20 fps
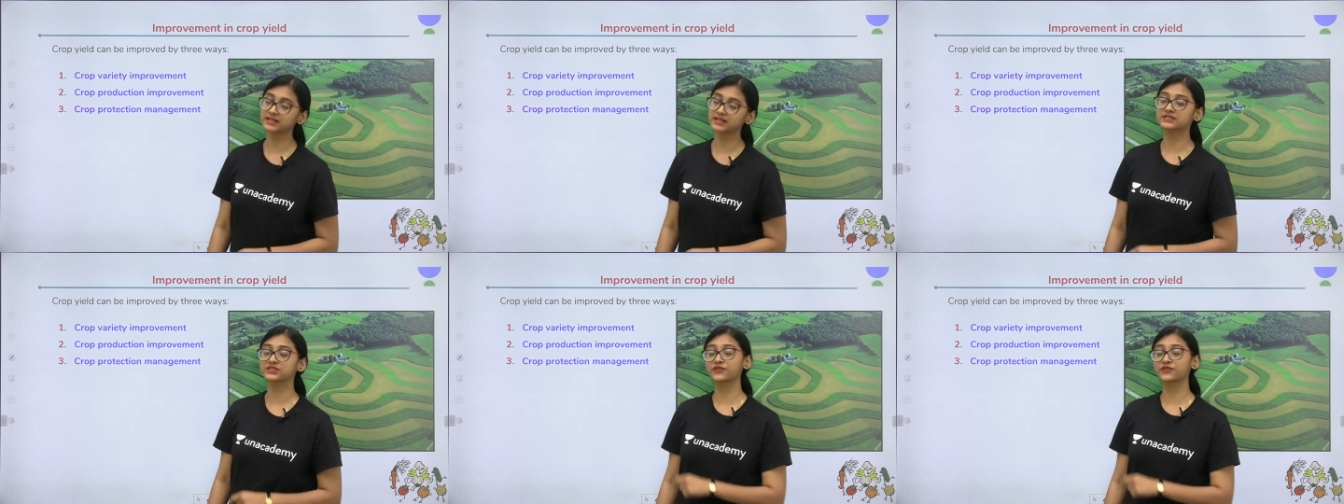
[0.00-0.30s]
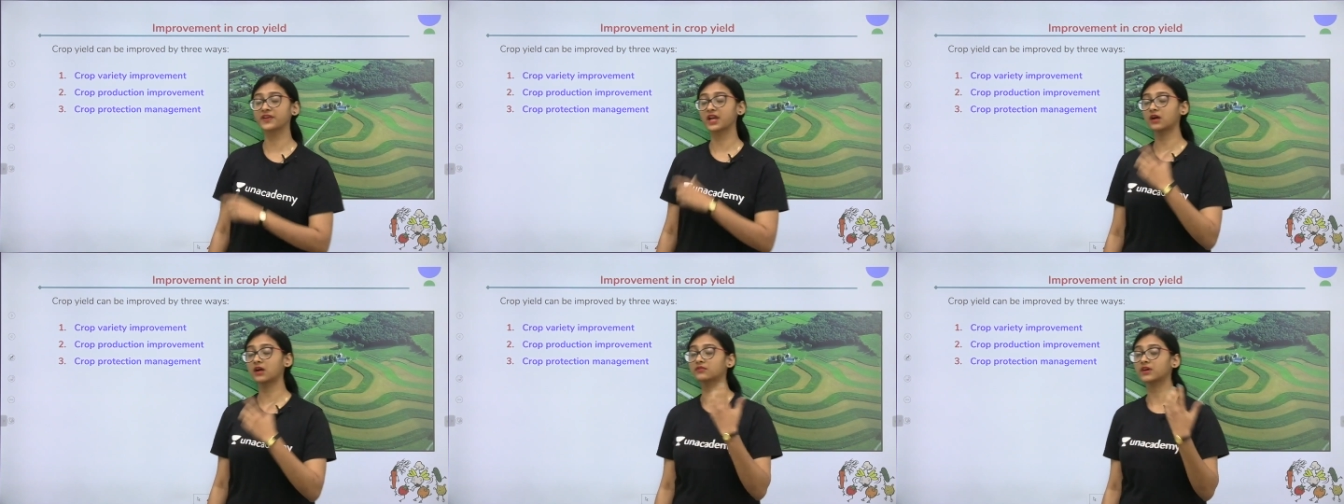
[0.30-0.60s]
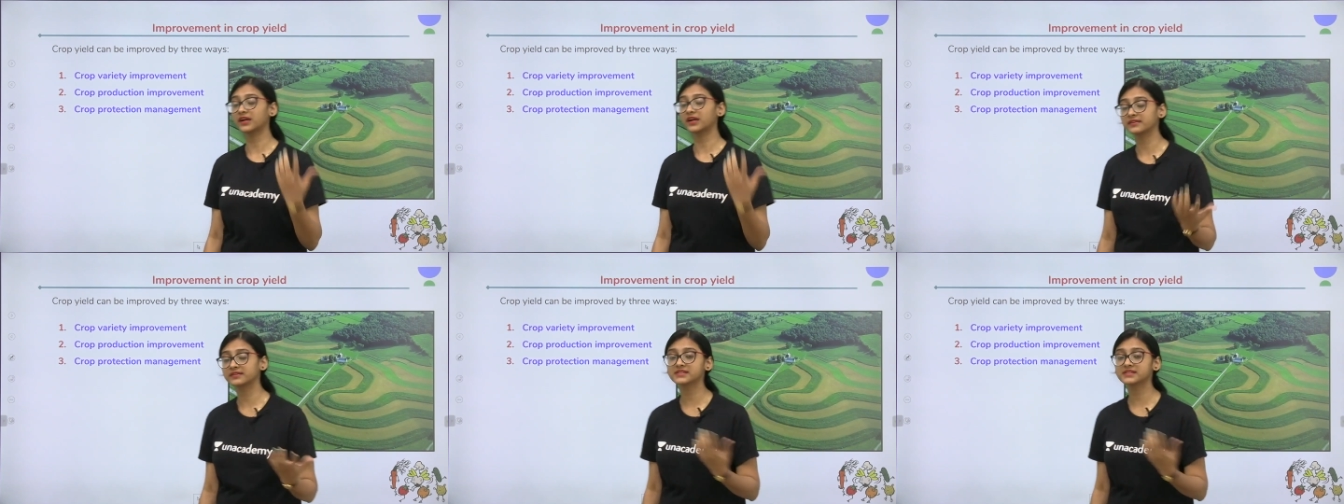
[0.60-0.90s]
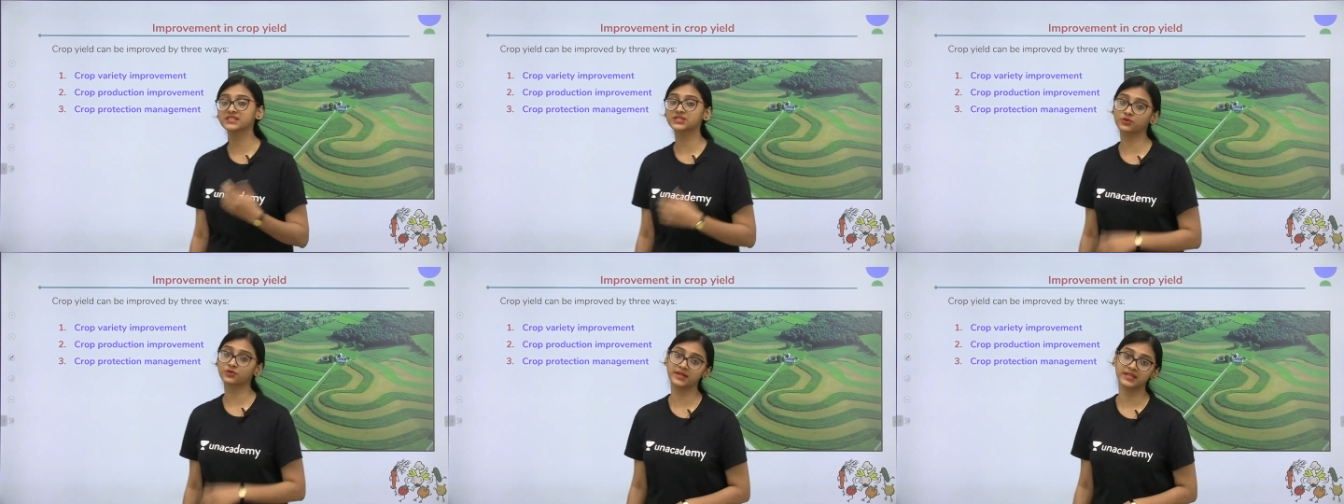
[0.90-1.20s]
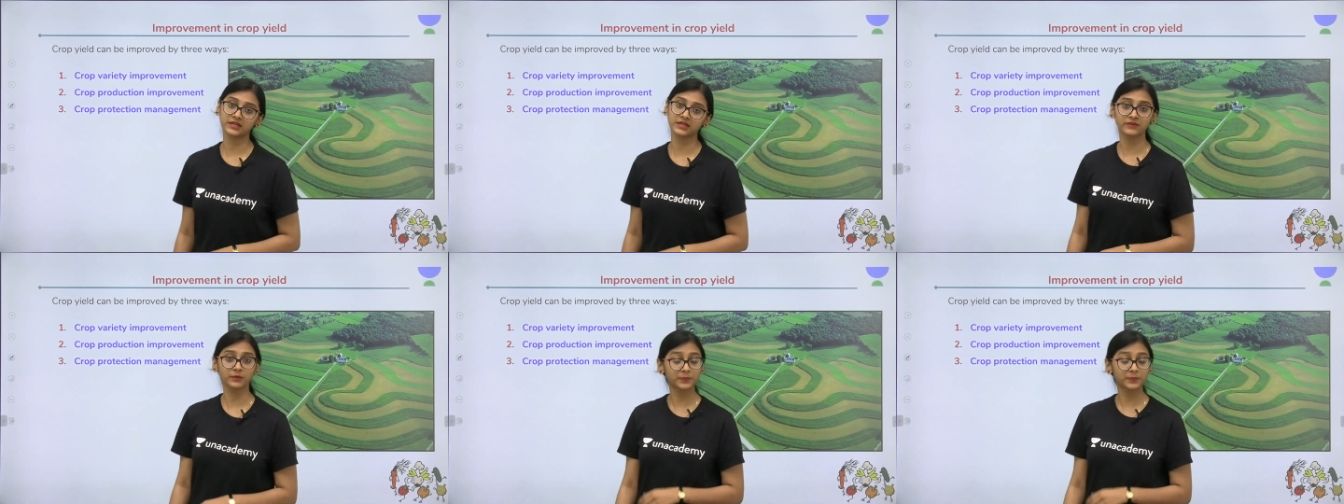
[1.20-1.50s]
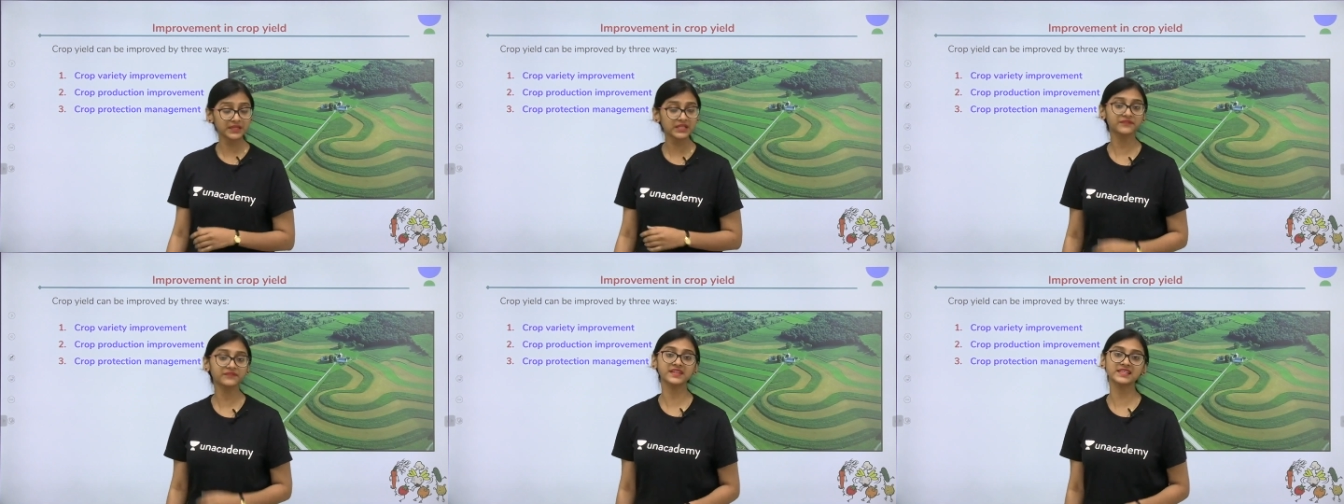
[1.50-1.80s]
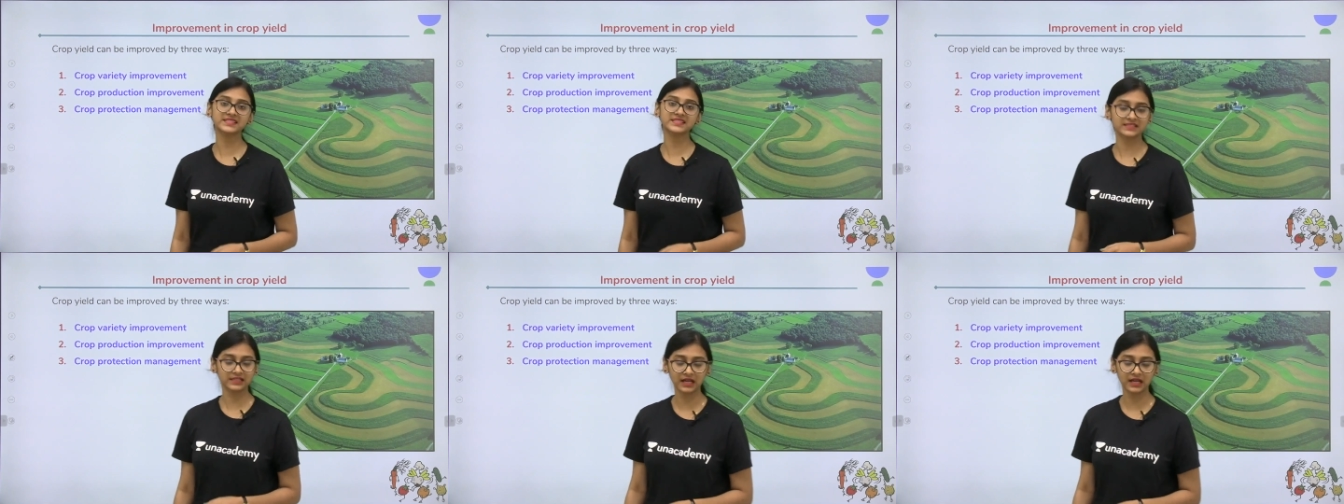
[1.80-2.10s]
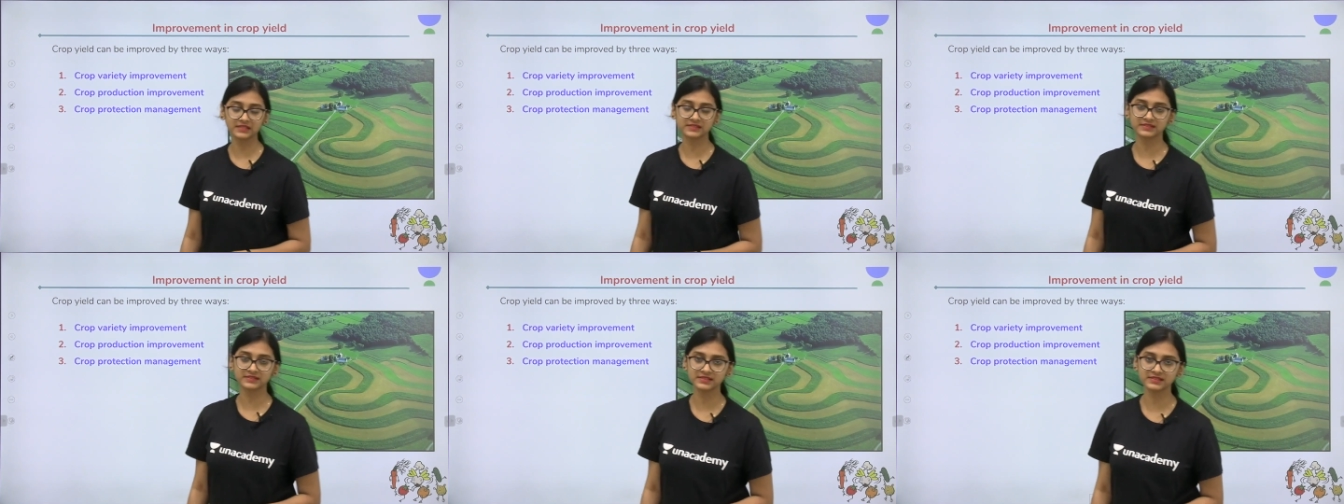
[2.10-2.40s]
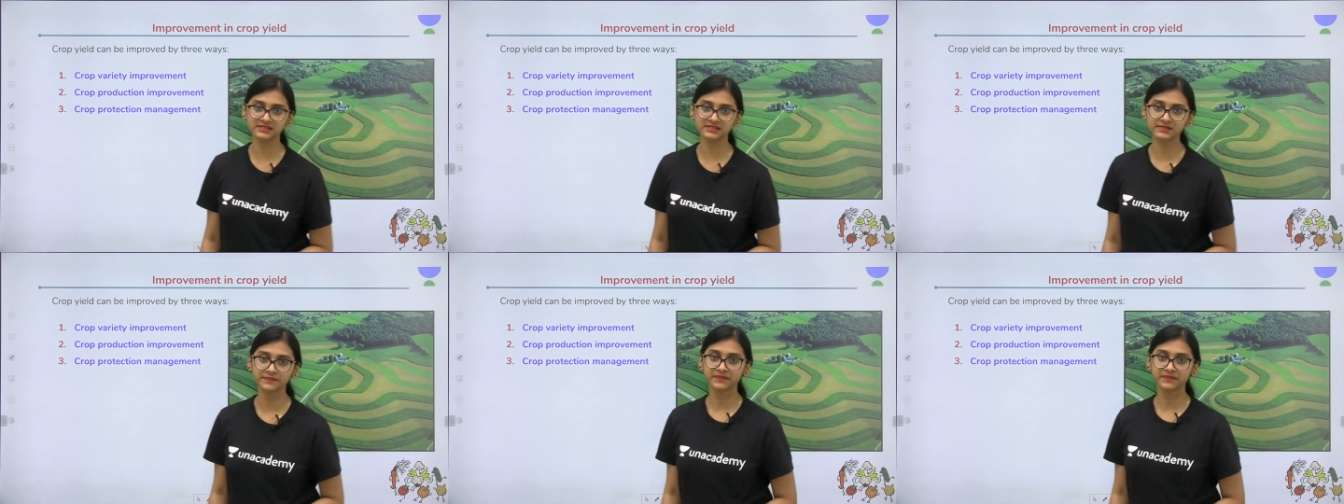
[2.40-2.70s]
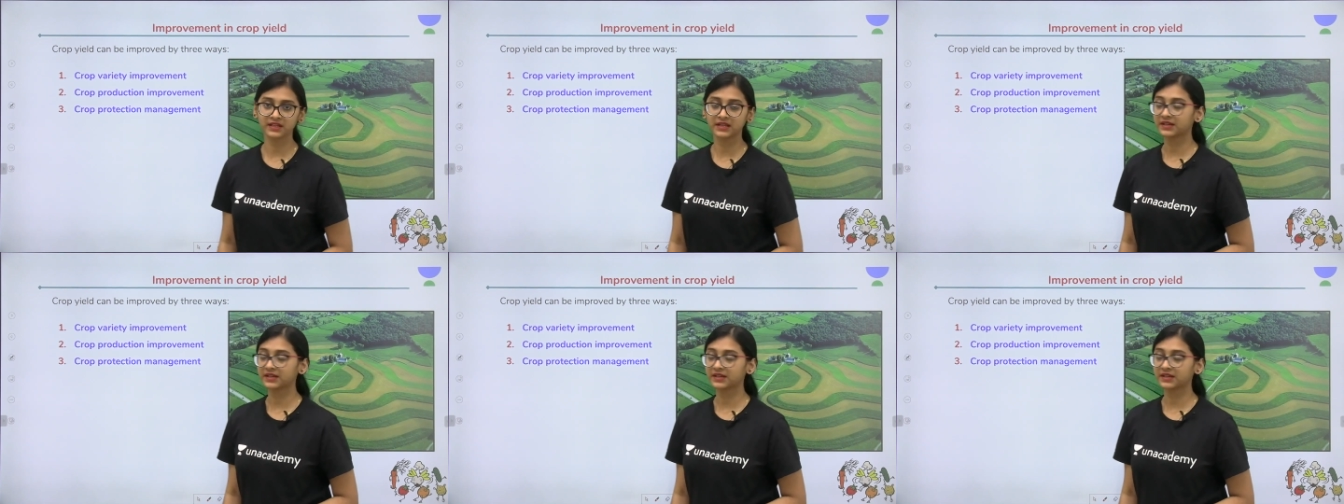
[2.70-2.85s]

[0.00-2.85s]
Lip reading: Also, we have understood in our previous classes,